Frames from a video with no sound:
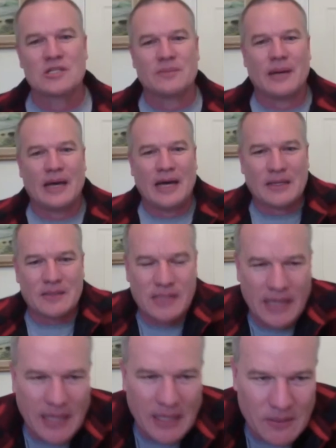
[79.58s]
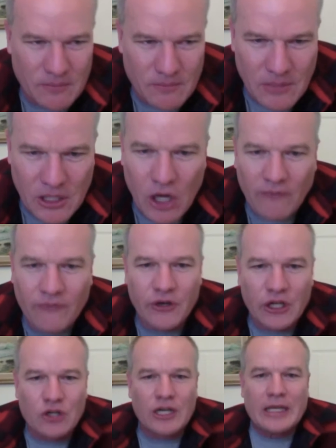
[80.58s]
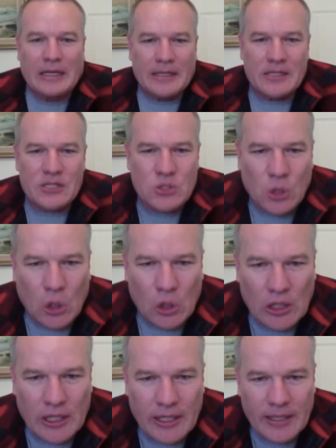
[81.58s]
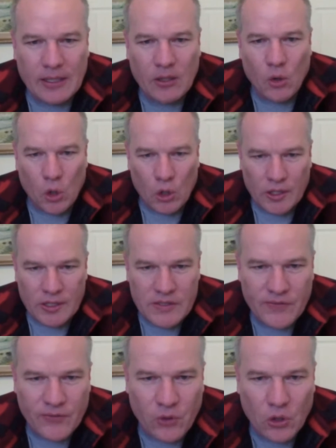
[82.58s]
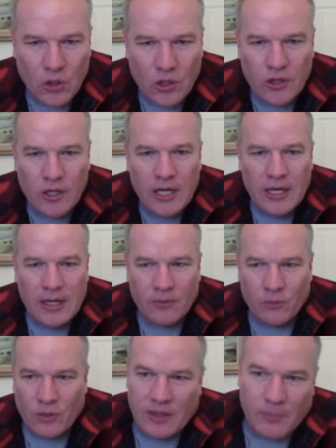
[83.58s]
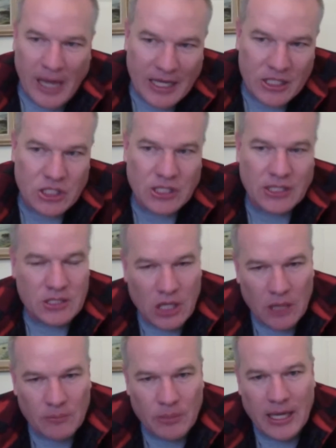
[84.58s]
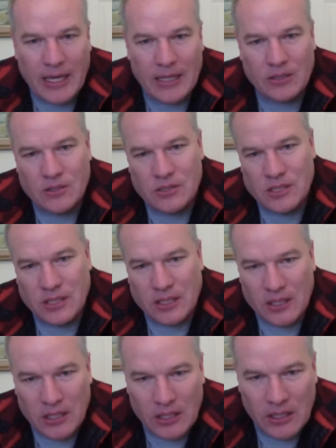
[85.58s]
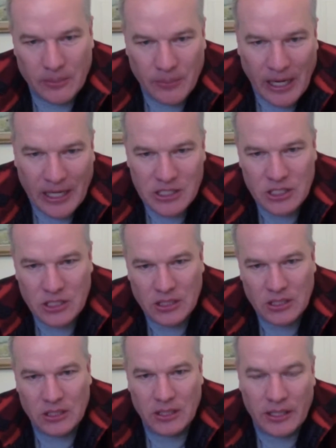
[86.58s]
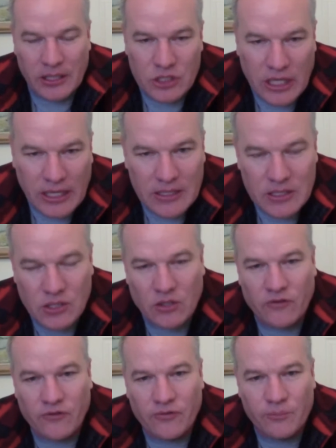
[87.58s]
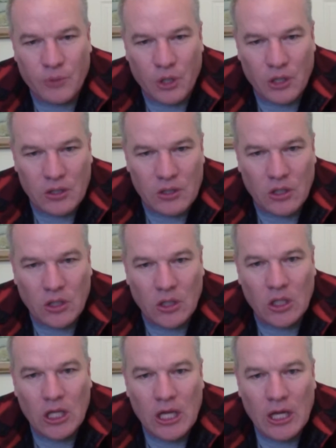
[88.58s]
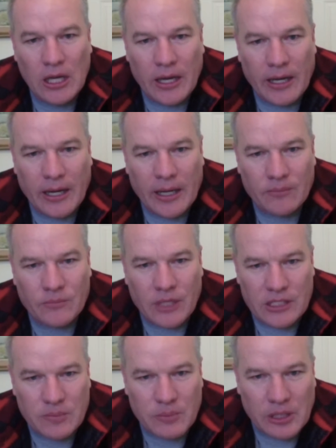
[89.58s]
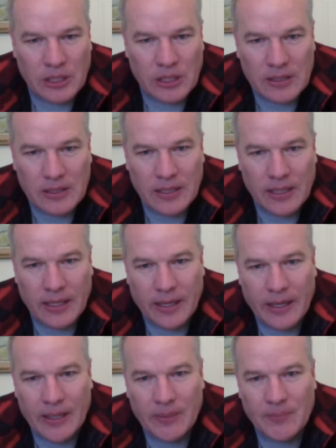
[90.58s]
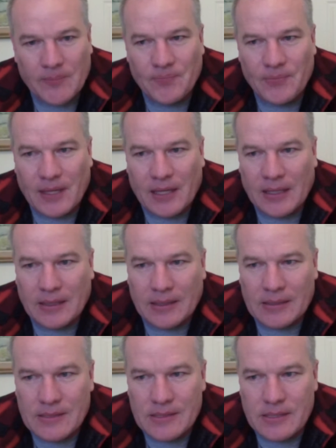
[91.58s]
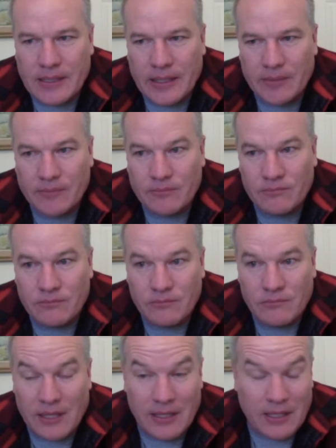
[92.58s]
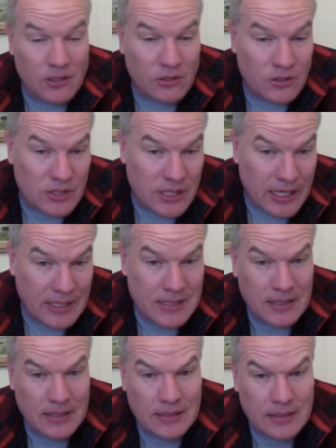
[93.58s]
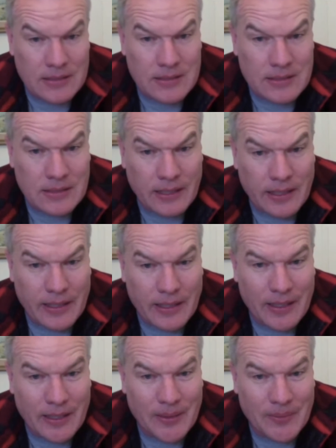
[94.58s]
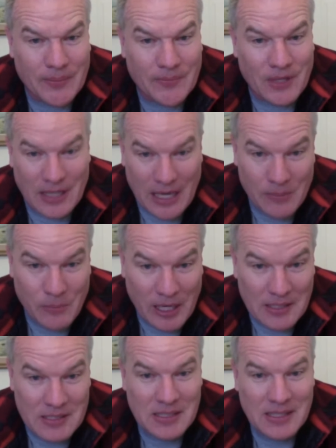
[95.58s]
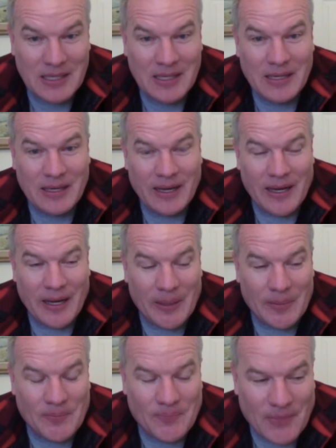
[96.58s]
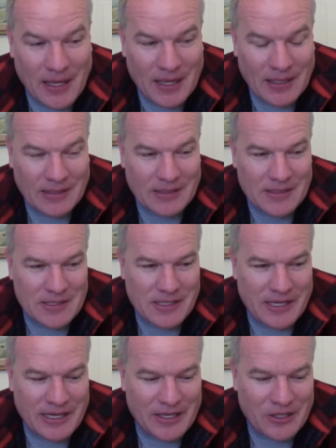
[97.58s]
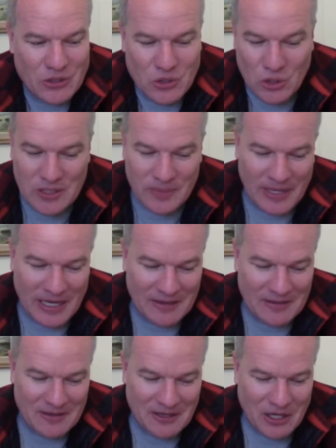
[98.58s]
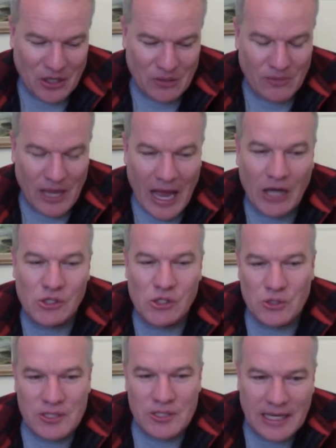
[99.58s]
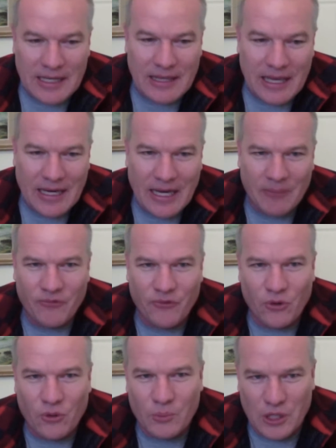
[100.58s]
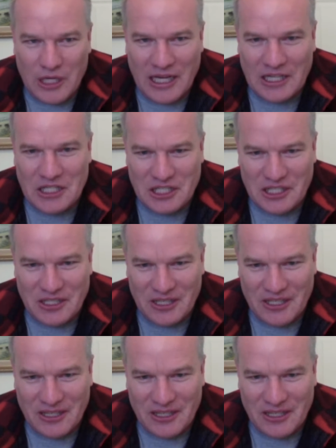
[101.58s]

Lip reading: about configuring and installing ORDS with Apache Tomcat using the Apache JServe protocol, AGP, and I think you used XE in it, and Apex. And you talked about, how do you set that up for production?